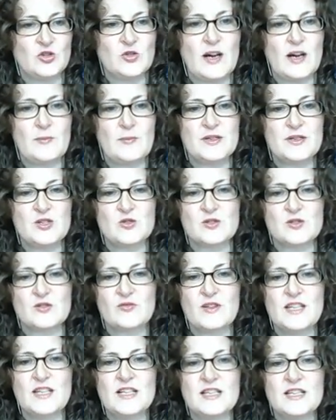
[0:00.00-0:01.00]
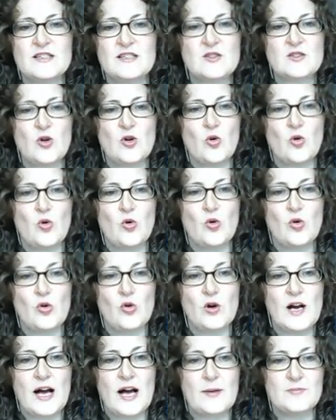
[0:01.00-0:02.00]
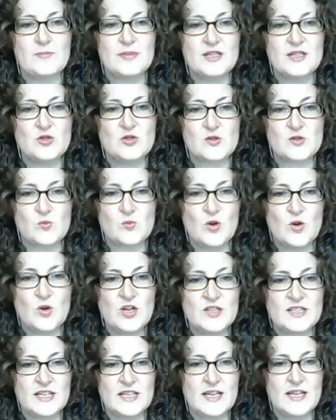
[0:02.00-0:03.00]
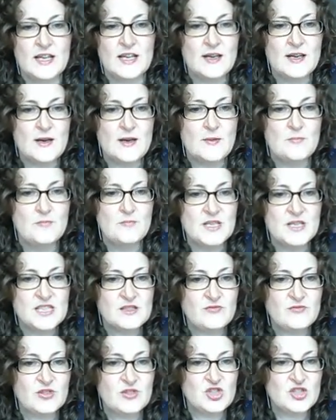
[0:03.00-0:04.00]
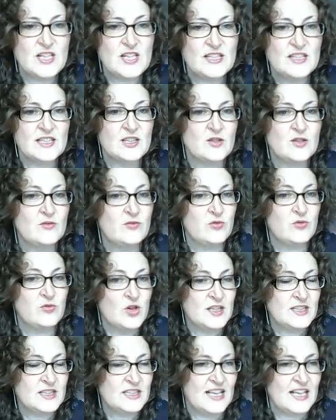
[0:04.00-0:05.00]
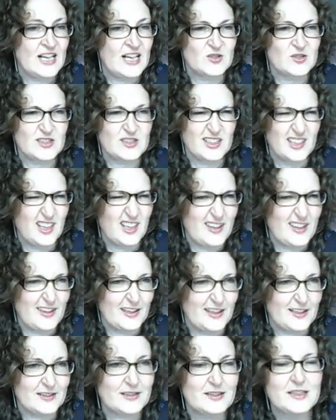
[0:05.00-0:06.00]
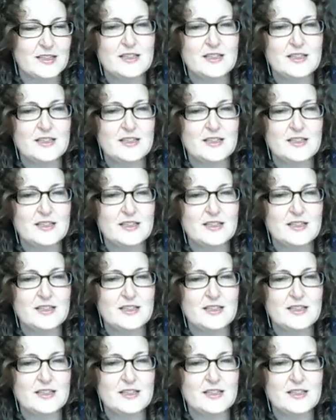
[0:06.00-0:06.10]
ambiguous feelings, or ambiguous wording, missverständlicher Wortlaut, like that.